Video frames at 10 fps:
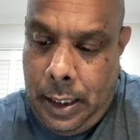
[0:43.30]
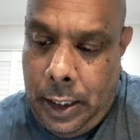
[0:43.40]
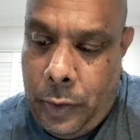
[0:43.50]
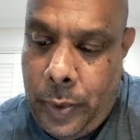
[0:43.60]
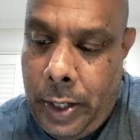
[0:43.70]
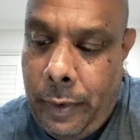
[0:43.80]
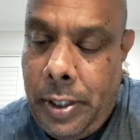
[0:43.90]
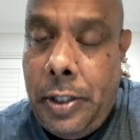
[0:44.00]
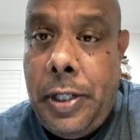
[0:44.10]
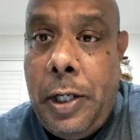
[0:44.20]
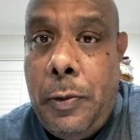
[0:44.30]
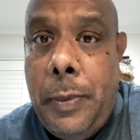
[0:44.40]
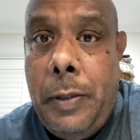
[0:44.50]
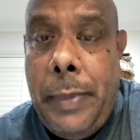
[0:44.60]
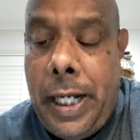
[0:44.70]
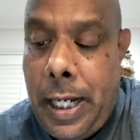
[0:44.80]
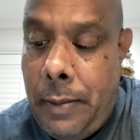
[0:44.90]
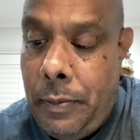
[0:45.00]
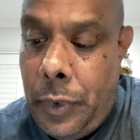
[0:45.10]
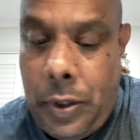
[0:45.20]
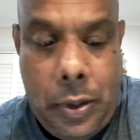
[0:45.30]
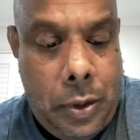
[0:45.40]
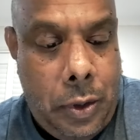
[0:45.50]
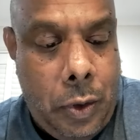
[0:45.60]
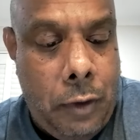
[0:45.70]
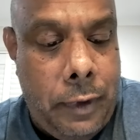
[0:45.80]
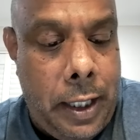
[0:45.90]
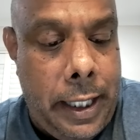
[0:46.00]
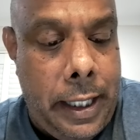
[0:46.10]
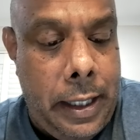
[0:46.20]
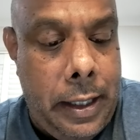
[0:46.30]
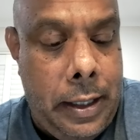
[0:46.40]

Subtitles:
is where risk assessment becomes overlay